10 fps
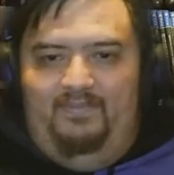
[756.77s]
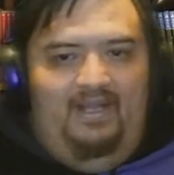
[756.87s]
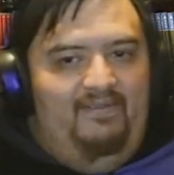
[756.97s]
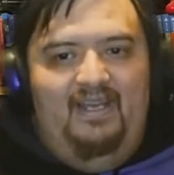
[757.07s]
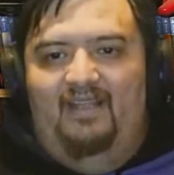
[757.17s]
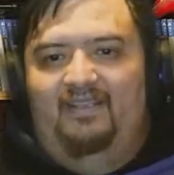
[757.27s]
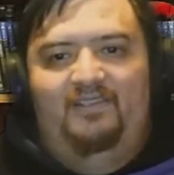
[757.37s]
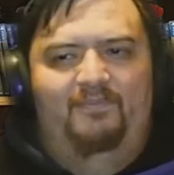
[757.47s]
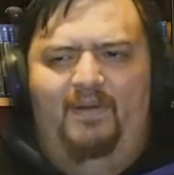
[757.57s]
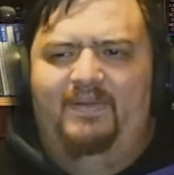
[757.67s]
But every now and
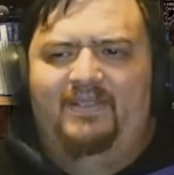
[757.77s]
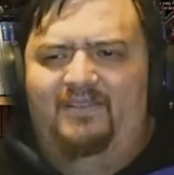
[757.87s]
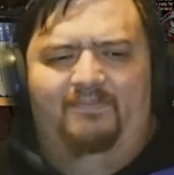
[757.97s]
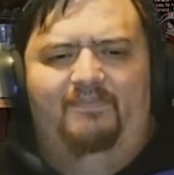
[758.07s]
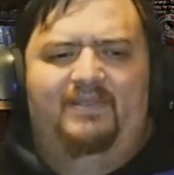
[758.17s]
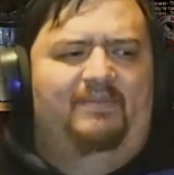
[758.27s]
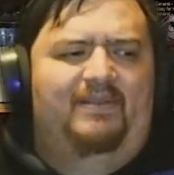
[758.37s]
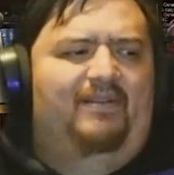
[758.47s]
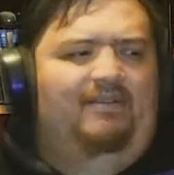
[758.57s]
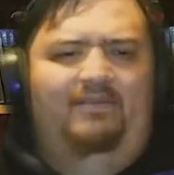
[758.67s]
then you bump into
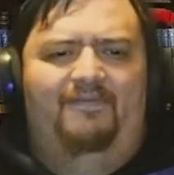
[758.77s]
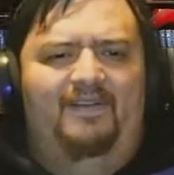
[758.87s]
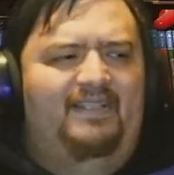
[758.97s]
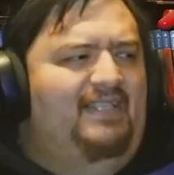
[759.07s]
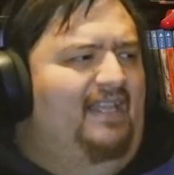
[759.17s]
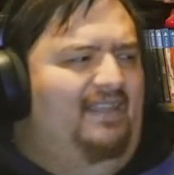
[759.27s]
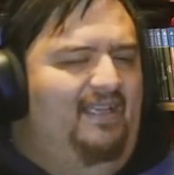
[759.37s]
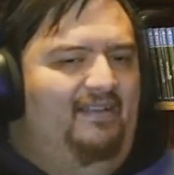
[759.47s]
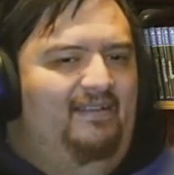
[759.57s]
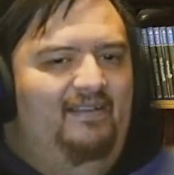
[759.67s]
something, you're like, what the fuck is that
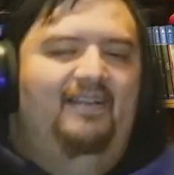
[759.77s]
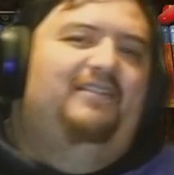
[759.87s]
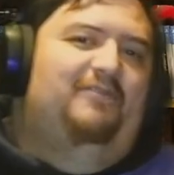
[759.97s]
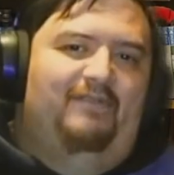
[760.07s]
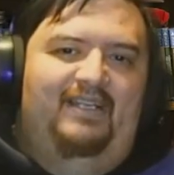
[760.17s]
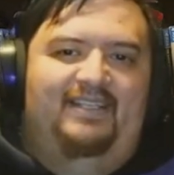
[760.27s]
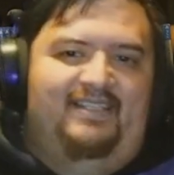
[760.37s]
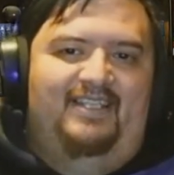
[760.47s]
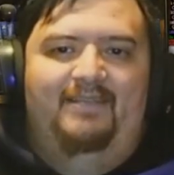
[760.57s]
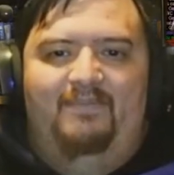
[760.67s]
thing? You'll read
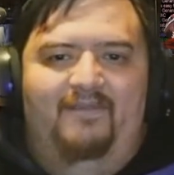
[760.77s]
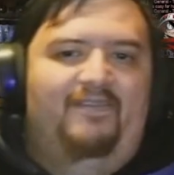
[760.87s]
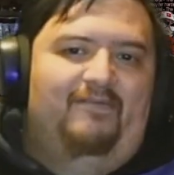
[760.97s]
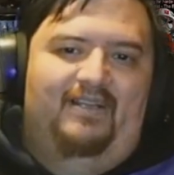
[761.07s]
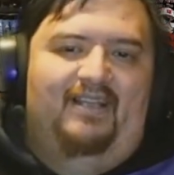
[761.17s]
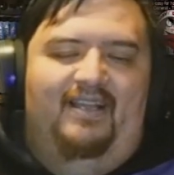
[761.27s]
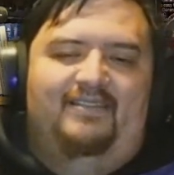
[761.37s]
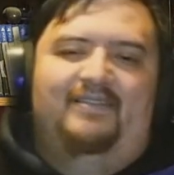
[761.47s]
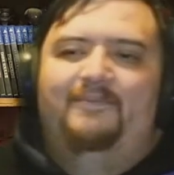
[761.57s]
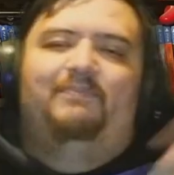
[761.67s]
its debuff and
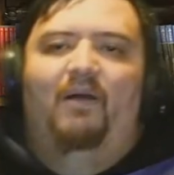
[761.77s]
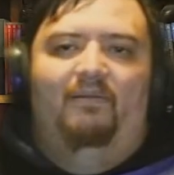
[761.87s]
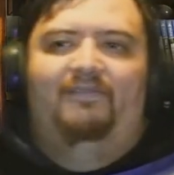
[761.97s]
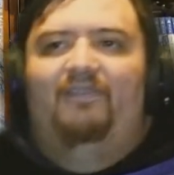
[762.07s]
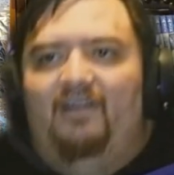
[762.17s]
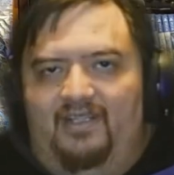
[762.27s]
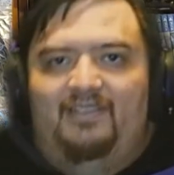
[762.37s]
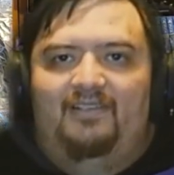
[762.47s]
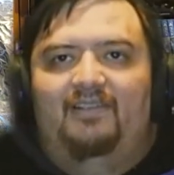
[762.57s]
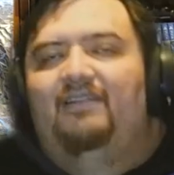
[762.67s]
realize it's probably for a
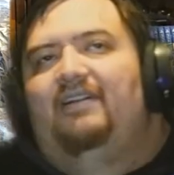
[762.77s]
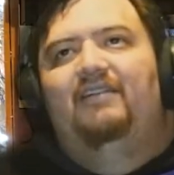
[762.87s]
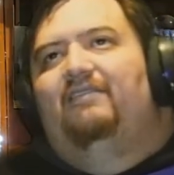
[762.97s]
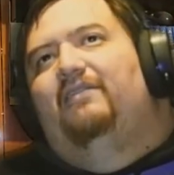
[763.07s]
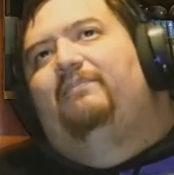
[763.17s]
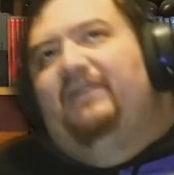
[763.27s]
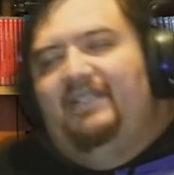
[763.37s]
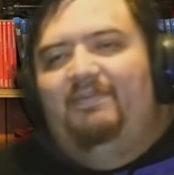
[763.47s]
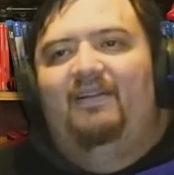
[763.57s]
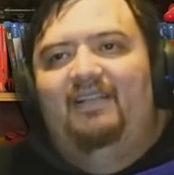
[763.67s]
hunter or a
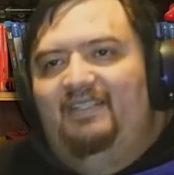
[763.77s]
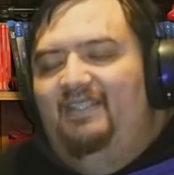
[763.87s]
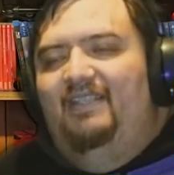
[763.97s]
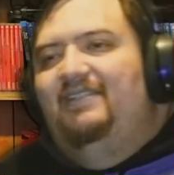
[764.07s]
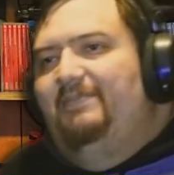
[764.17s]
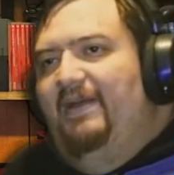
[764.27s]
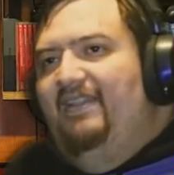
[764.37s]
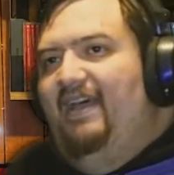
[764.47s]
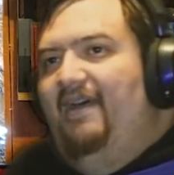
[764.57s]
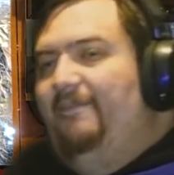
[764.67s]
priest probably needs to
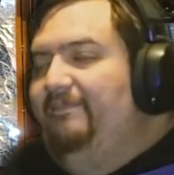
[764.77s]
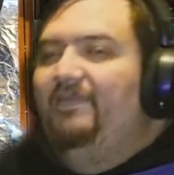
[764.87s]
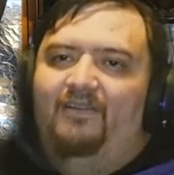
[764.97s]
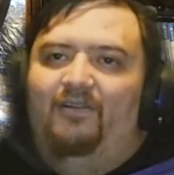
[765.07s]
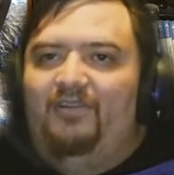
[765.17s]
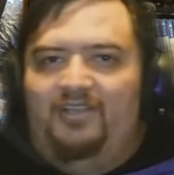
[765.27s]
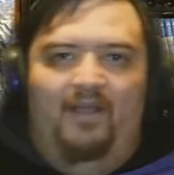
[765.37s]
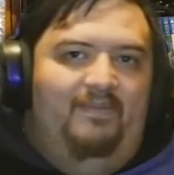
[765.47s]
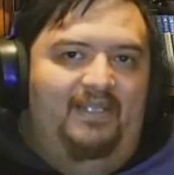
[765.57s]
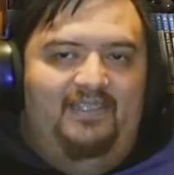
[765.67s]
dispel that, or a
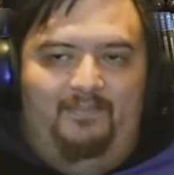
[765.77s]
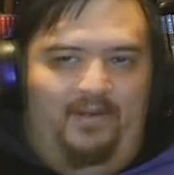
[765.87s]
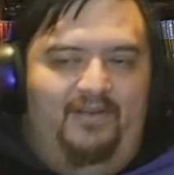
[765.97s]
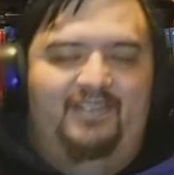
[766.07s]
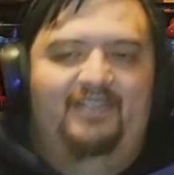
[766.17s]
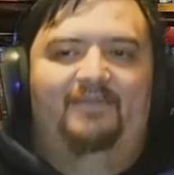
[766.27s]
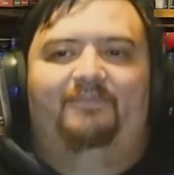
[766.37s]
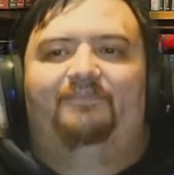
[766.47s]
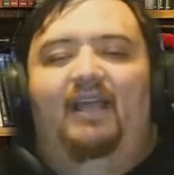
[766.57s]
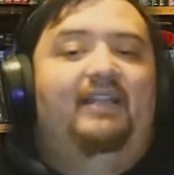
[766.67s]
shaman needs to purge it.
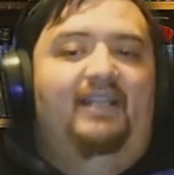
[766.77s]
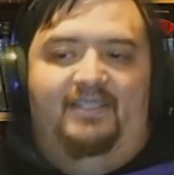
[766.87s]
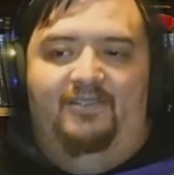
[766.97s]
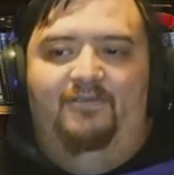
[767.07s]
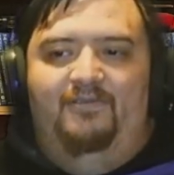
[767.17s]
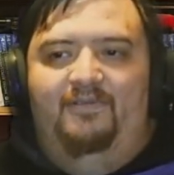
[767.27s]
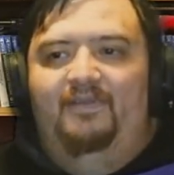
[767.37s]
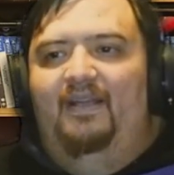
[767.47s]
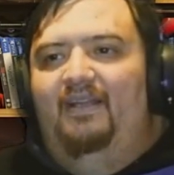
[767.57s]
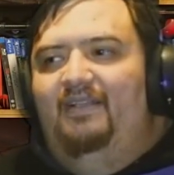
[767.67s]
And that's cool.
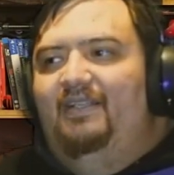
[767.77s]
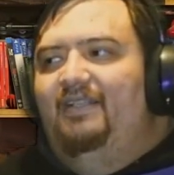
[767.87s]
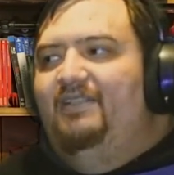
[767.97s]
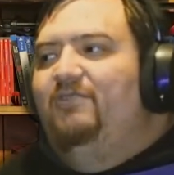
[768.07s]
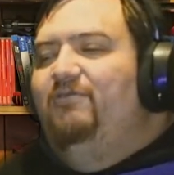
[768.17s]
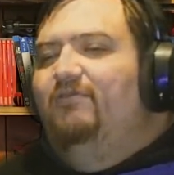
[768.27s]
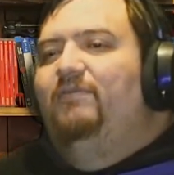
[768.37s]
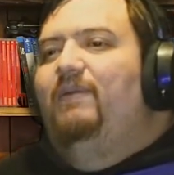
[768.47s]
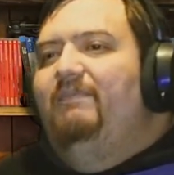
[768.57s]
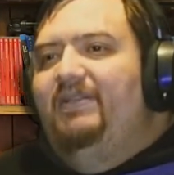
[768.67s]
It, it's cool to
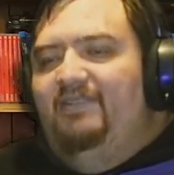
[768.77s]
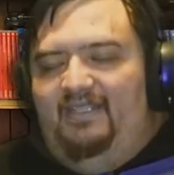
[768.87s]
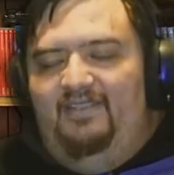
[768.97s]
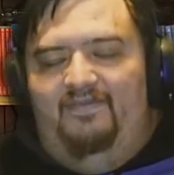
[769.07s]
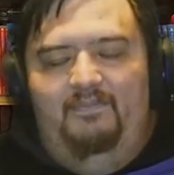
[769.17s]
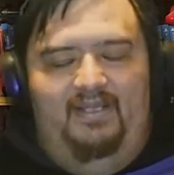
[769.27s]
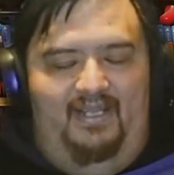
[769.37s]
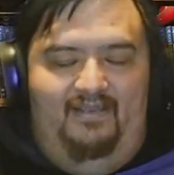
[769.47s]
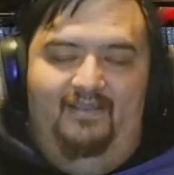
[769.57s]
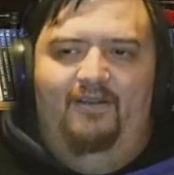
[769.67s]
bump into that stuff and be
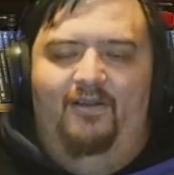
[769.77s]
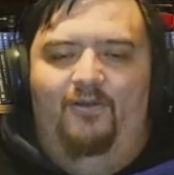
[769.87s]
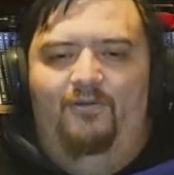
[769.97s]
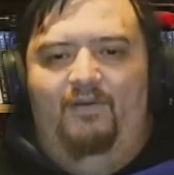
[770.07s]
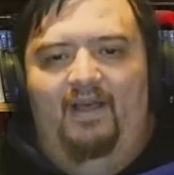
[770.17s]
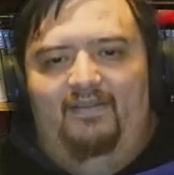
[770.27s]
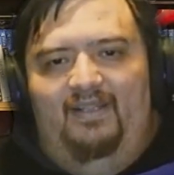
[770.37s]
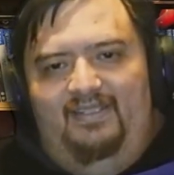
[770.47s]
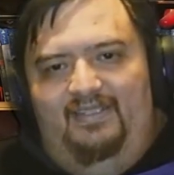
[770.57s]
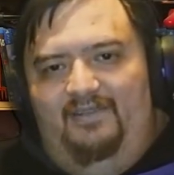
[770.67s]
like, oh, wow,
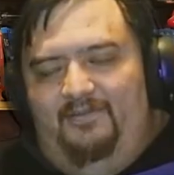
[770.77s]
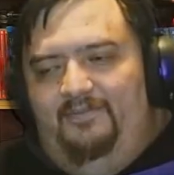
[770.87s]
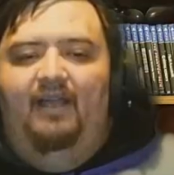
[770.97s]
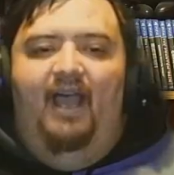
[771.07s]
that's new.